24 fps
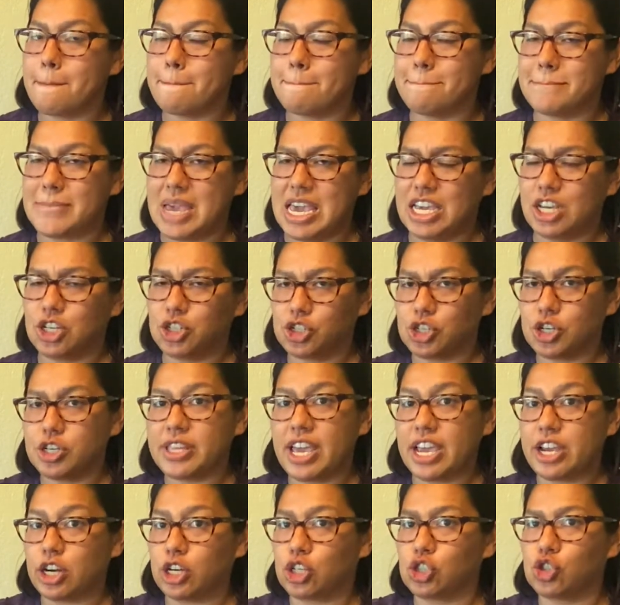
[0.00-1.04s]
make sure
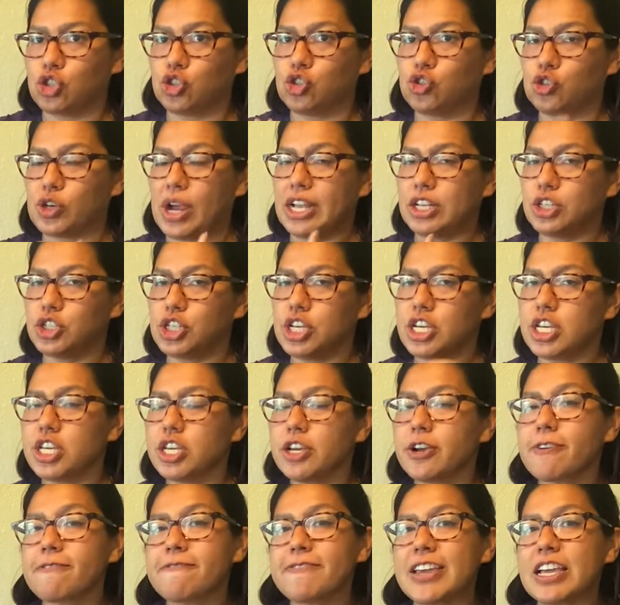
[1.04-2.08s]
that you're stretching
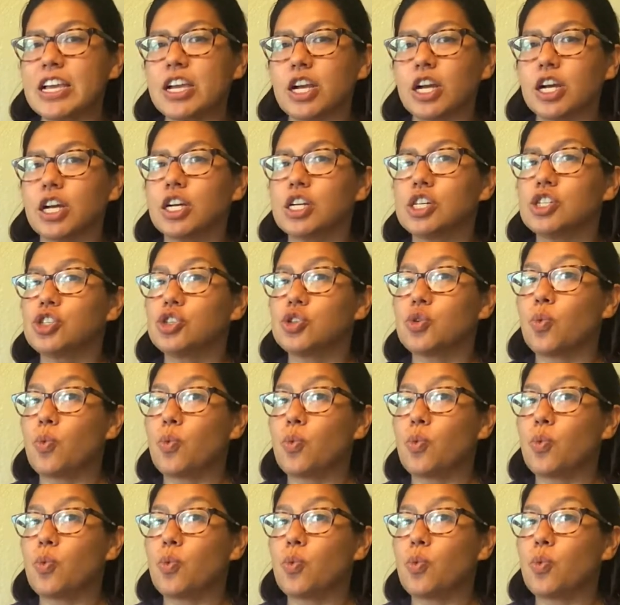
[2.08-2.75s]
your fingers